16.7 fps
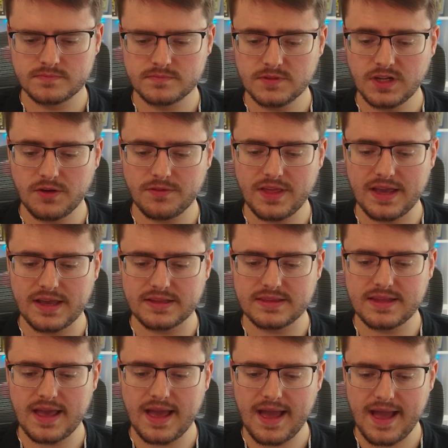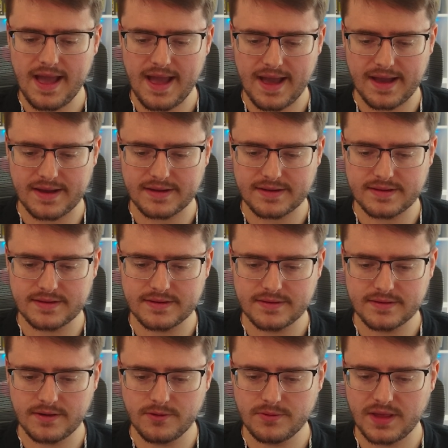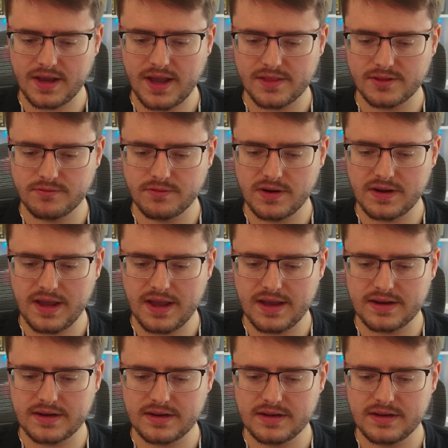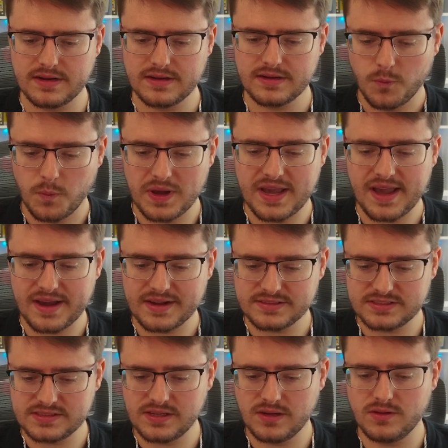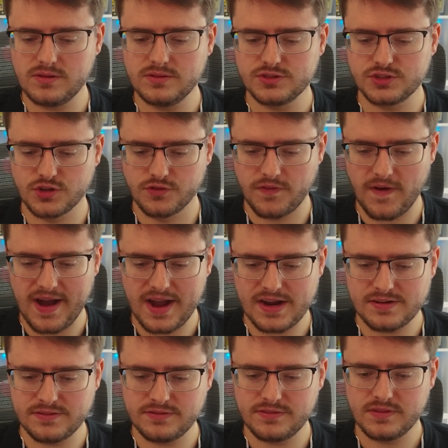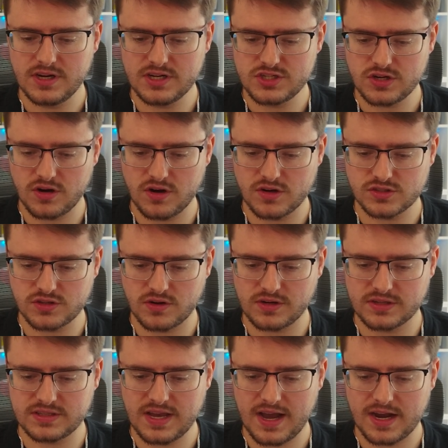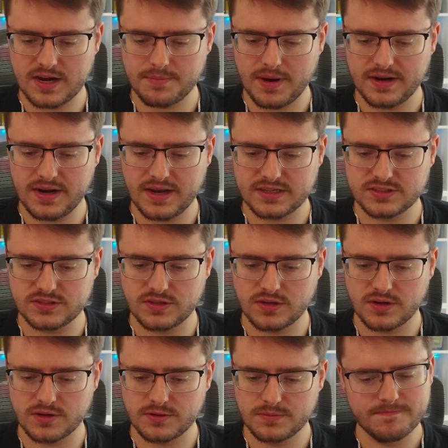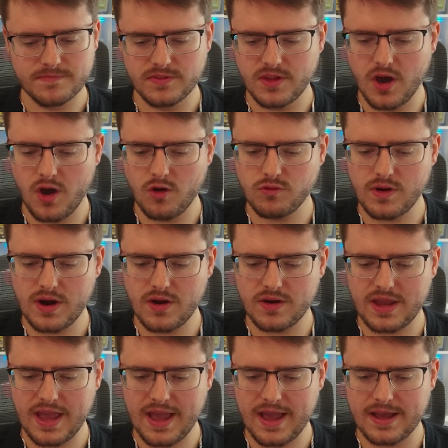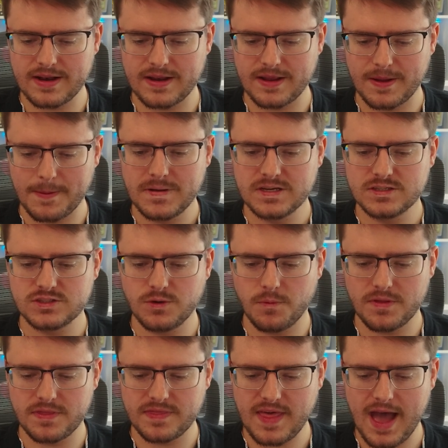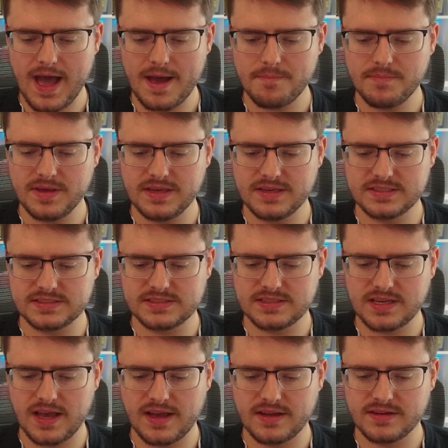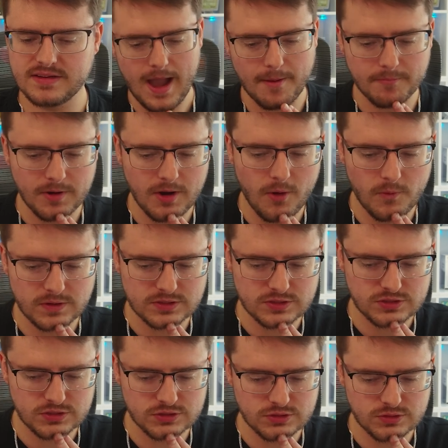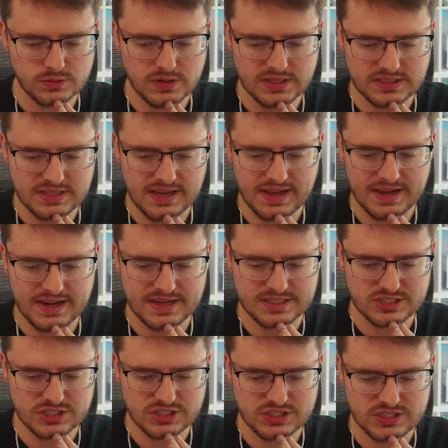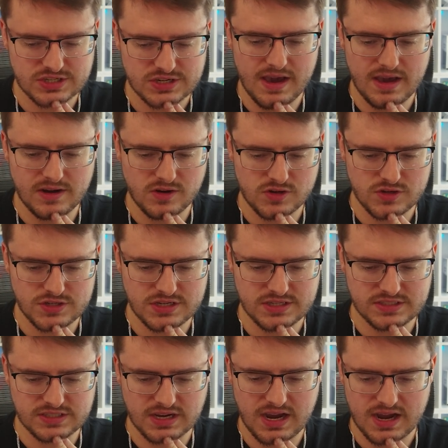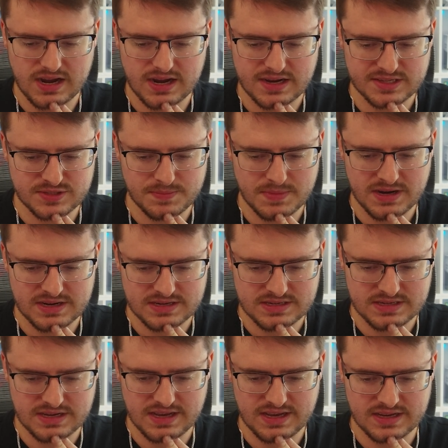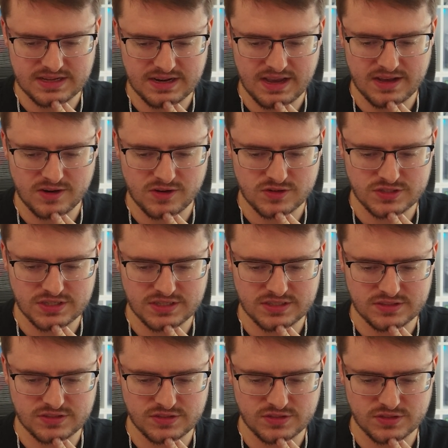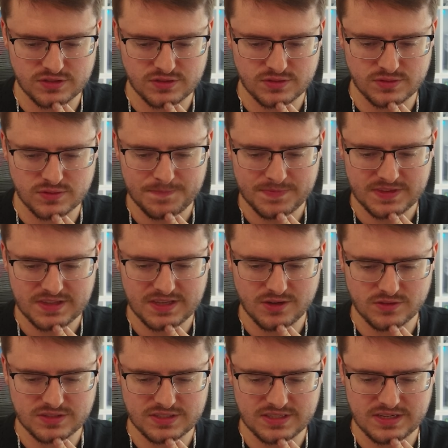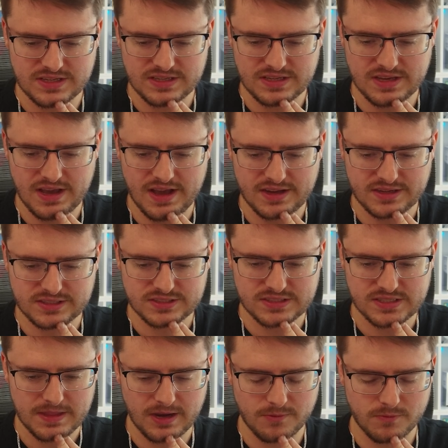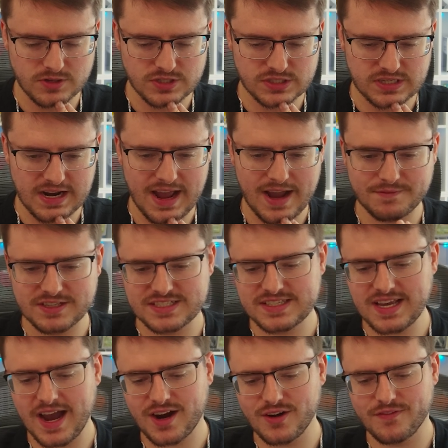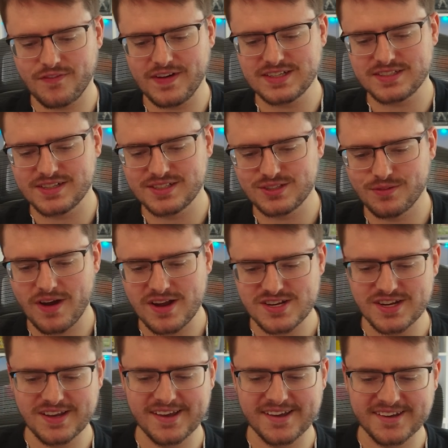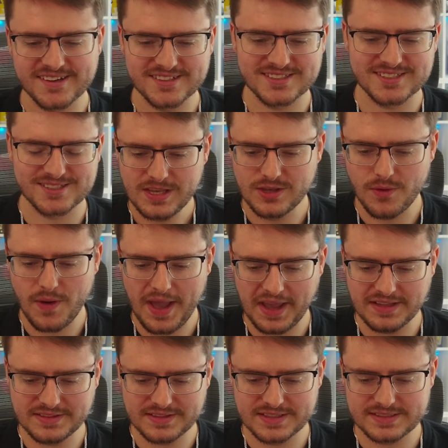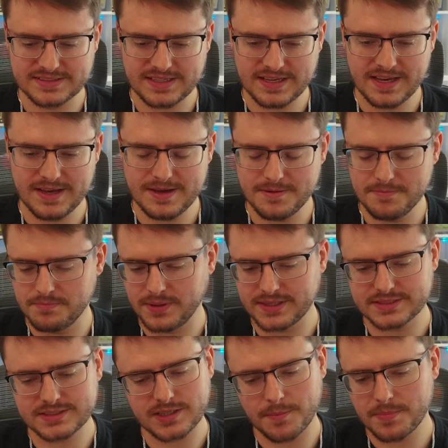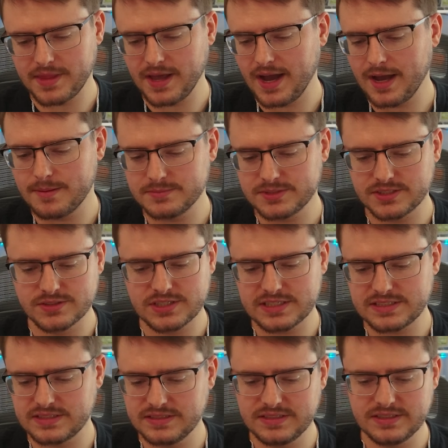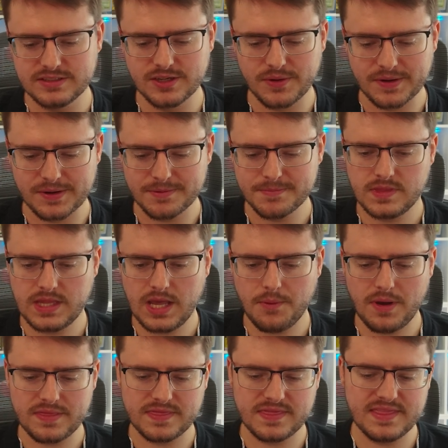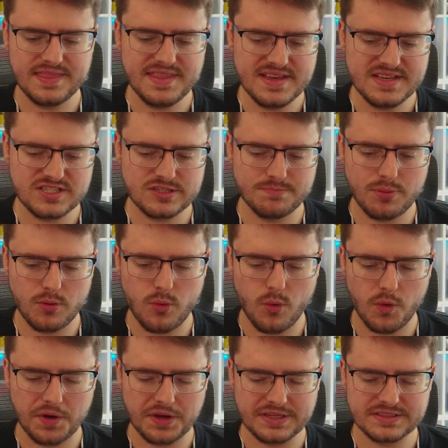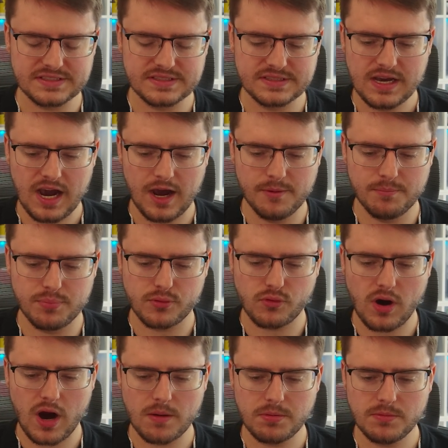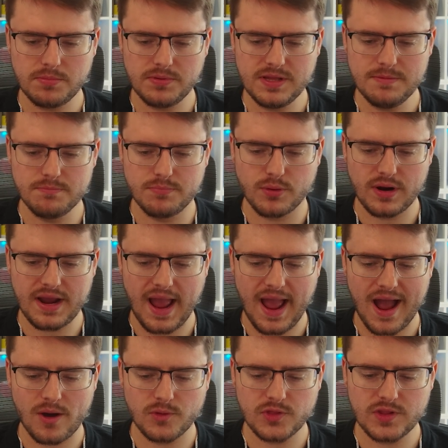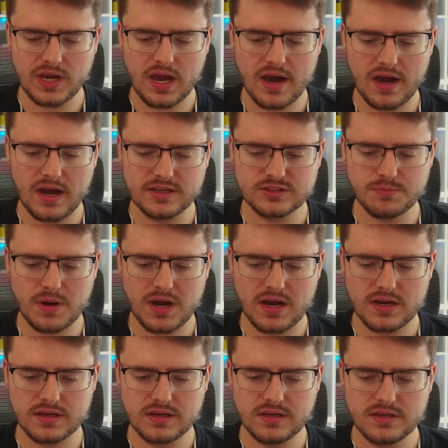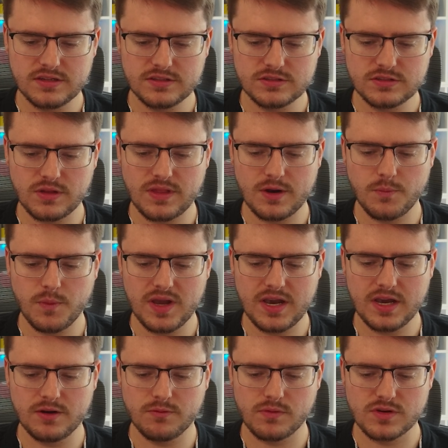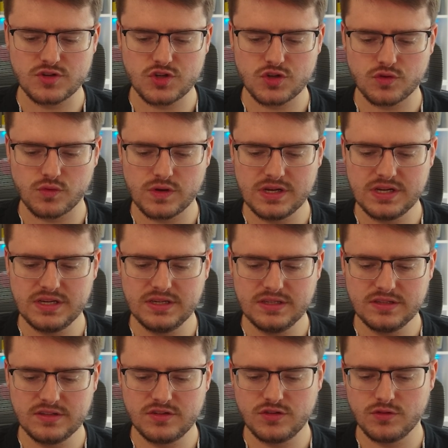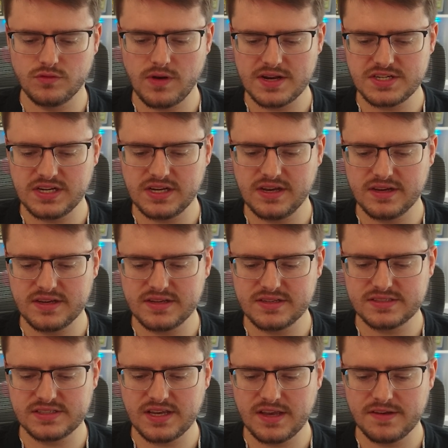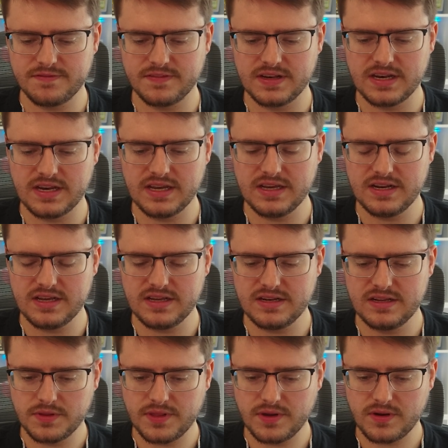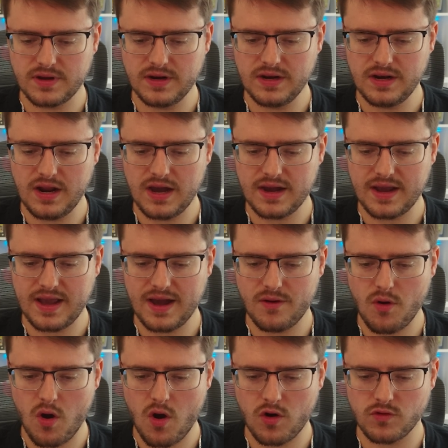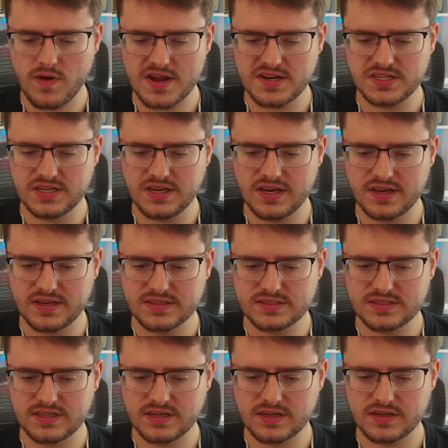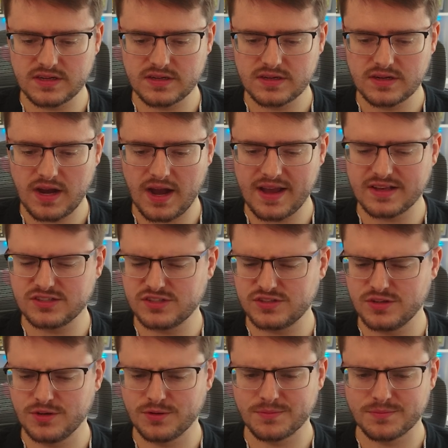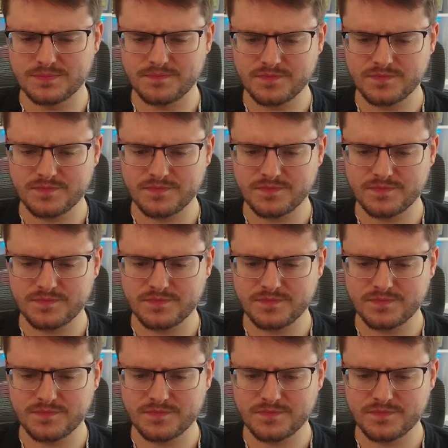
Now if they attack, oh, they got the rare candy. We can still survive a Charizard attack by next turn. No rare candy. So with that being said, I'm going to attach energy to Cosmog and energy to Giratina EX. And we're just gonna have to sacrifice this Regigigas. You hate to see it, but sometimes you just need to do it. Now at this point, I'd probably bring out the Cosmog so then we can retreat to Regigigas if needed. They're gonna knock out our Regigigas here, I assume.